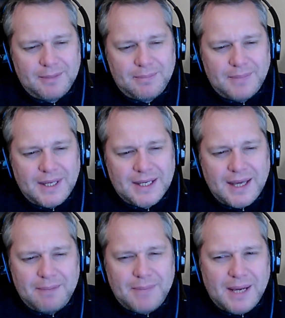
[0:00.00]

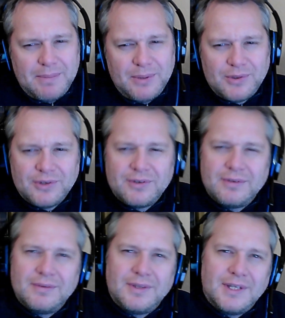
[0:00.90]
Again, maybe it just
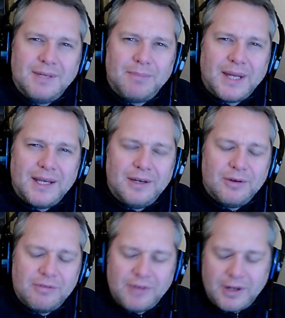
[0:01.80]
didn't play it
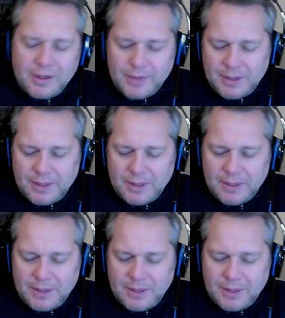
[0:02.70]
enough. I don't know.